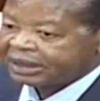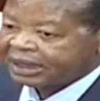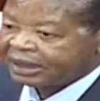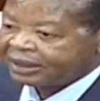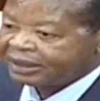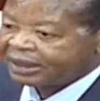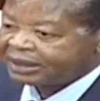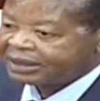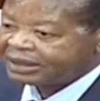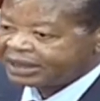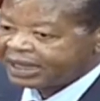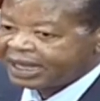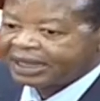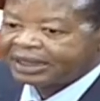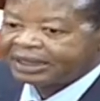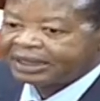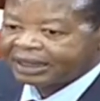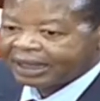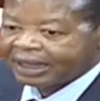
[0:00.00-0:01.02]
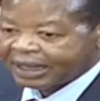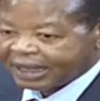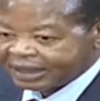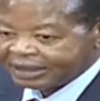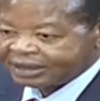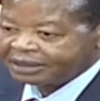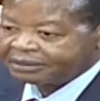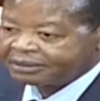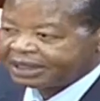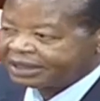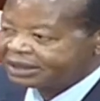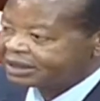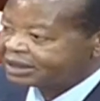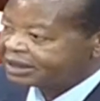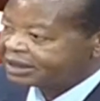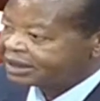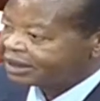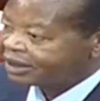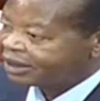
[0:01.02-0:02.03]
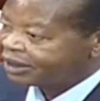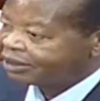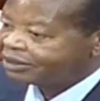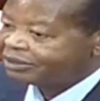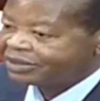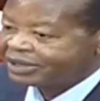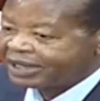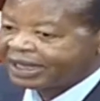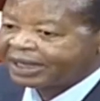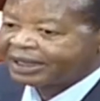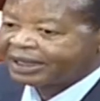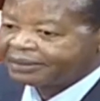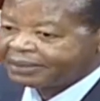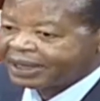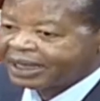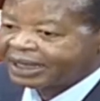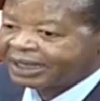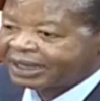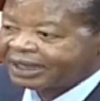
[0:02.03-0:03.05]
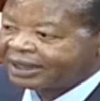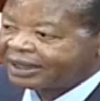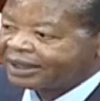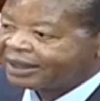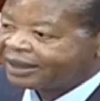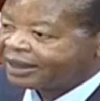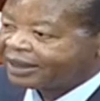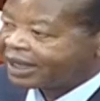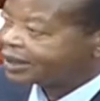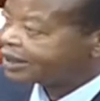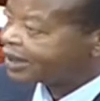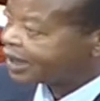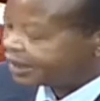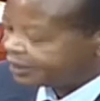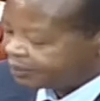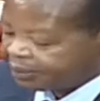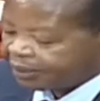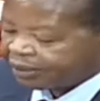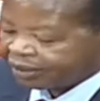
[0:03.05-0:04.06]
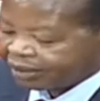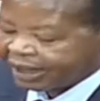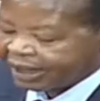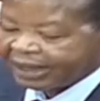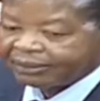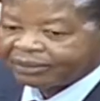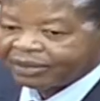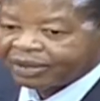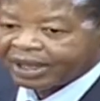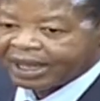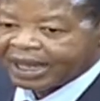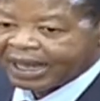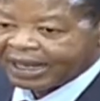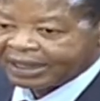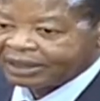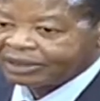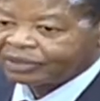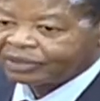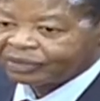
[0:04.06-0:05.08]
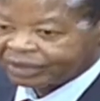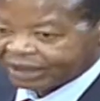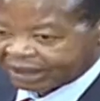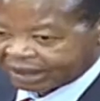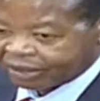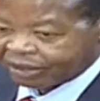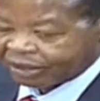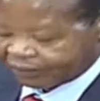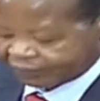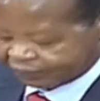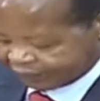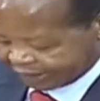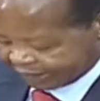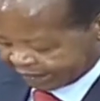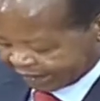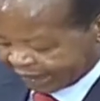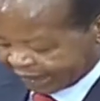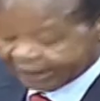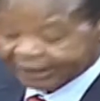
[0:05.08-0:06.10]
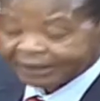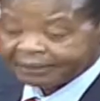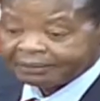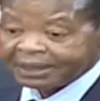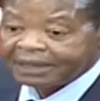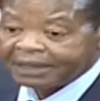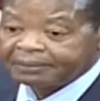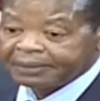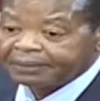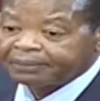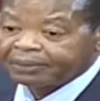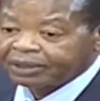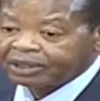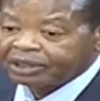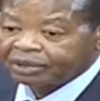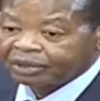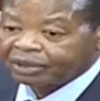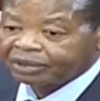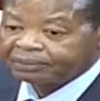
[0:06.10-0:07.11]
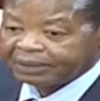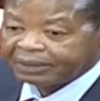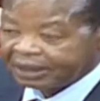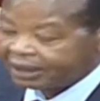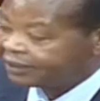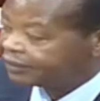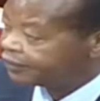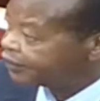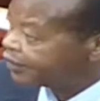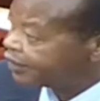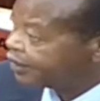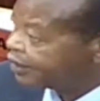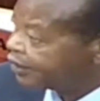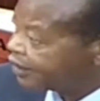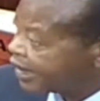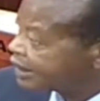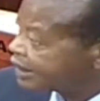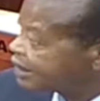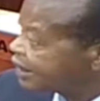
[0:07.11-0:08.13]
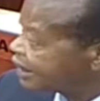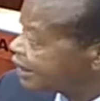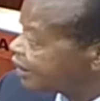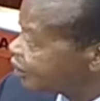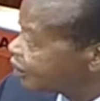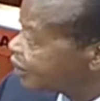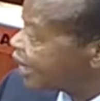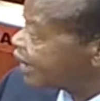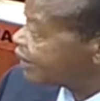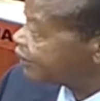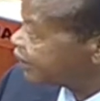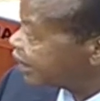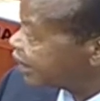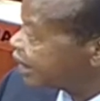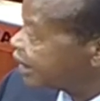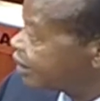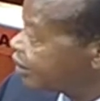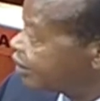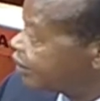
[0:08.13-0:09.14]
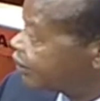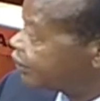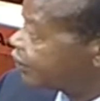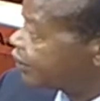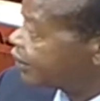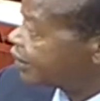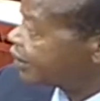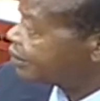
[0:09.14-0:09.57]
and the sheer encouragement of Mr. Kibaki that that program had to take off. And many people did not believe that it would have taken off,